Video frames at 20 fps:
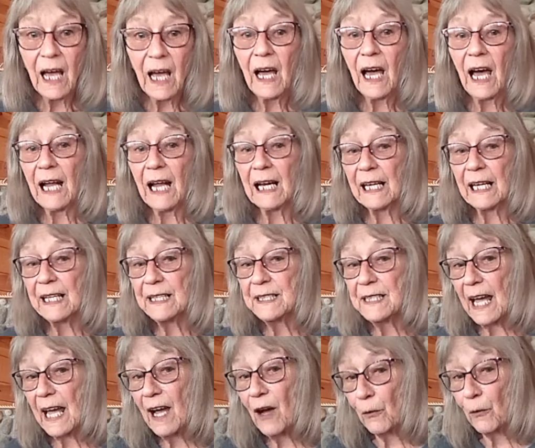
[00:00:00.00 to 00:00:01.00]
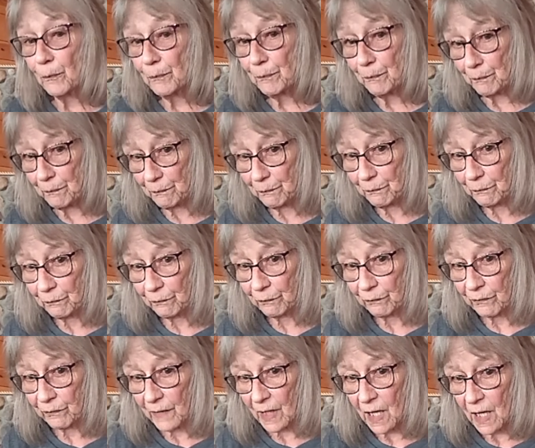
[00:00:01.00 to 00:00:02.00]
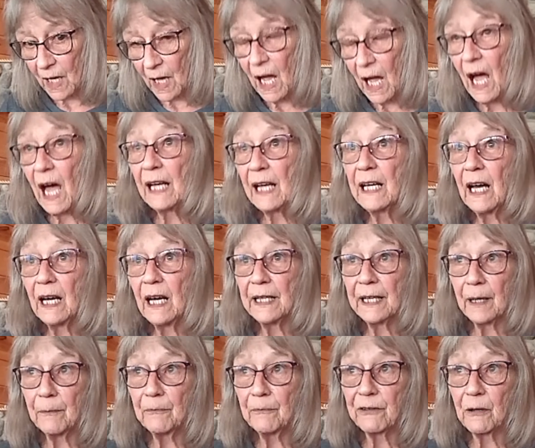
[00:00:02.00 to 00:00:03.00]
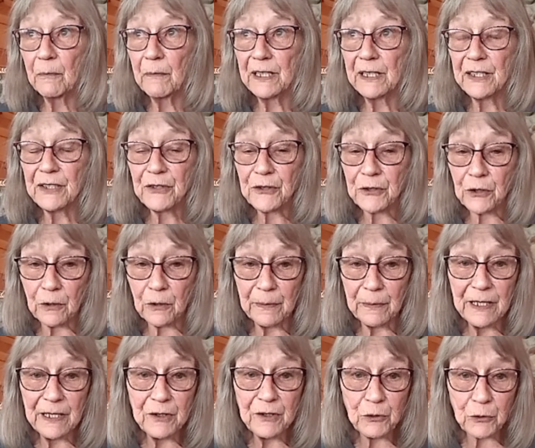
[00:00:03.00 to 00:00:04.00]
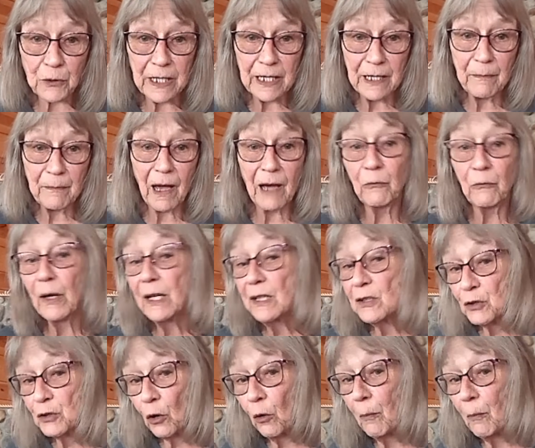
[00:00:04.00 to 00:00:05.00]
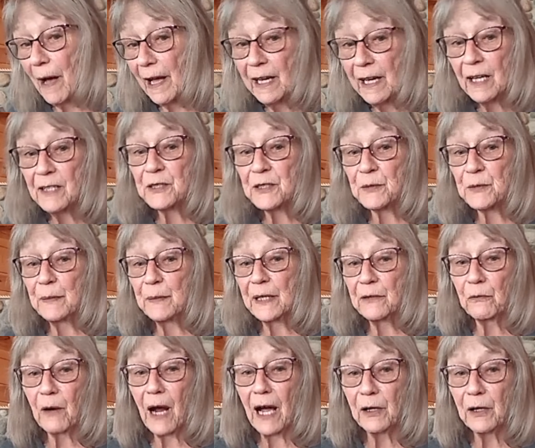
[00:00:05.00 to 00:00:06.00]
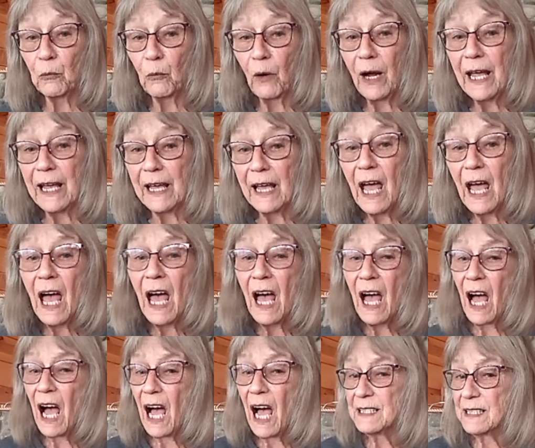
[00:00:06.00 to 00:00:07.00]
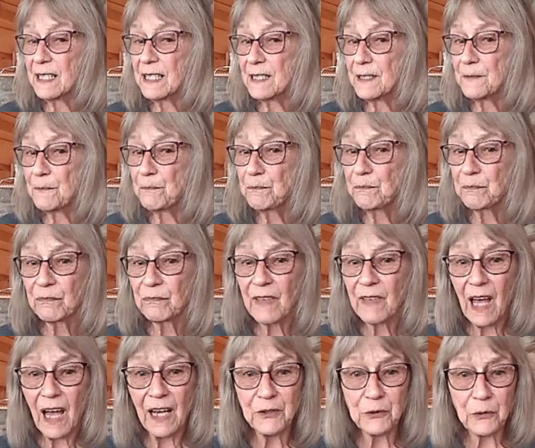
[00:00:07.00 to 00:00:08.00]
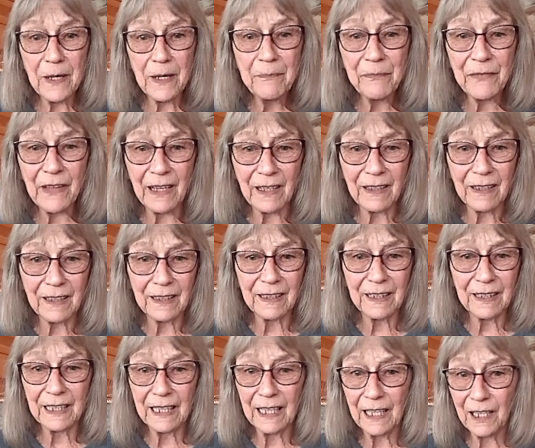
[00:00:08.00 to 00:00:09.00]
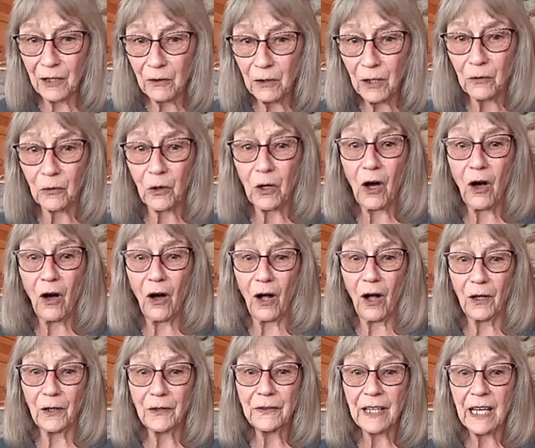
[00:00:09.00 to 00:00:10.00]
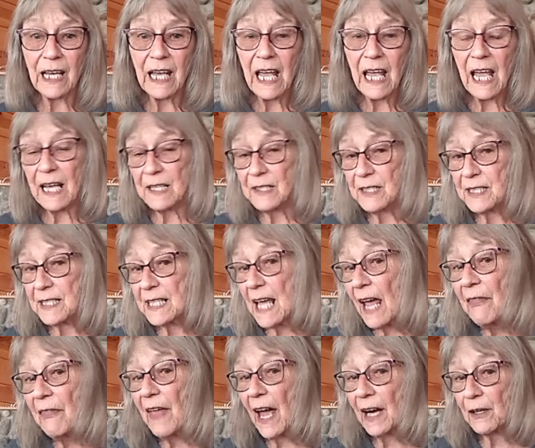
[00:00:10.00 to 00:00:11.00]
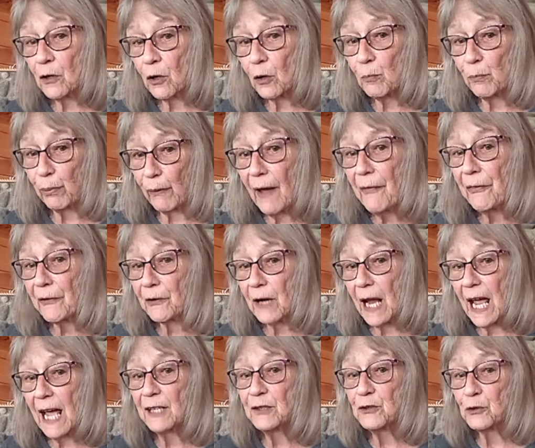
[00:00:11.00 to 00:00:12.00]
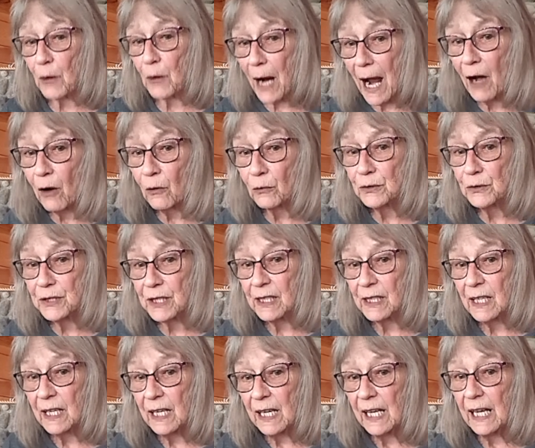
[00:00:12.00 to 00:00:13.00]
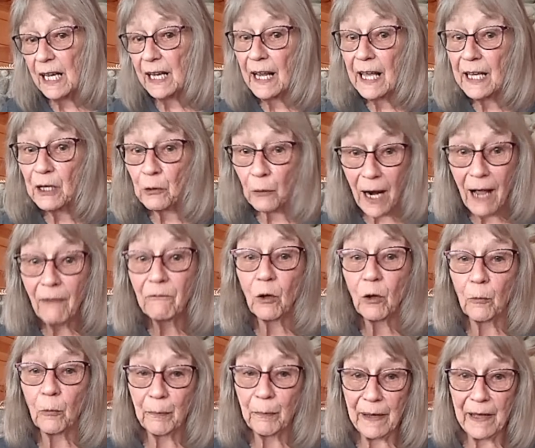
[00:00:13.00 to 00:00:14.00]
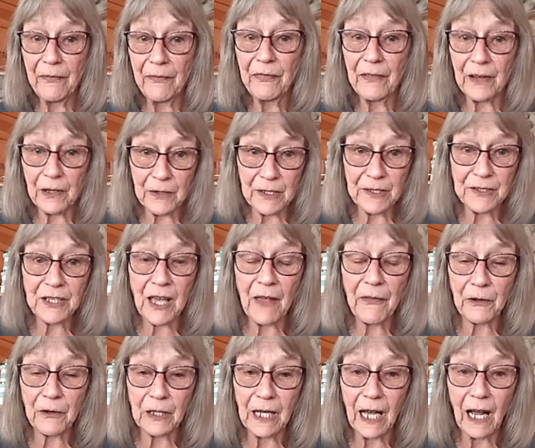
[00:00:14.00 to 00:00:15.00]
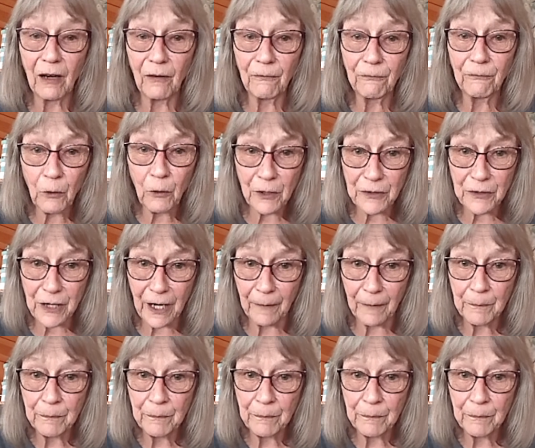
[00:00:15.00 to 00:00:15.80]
I laid down I got up from a disturbing dream. I went and told my husband right away. I says, I dreamt that Carol called and said that her brother had drowned in a gravel pit there in Southern California.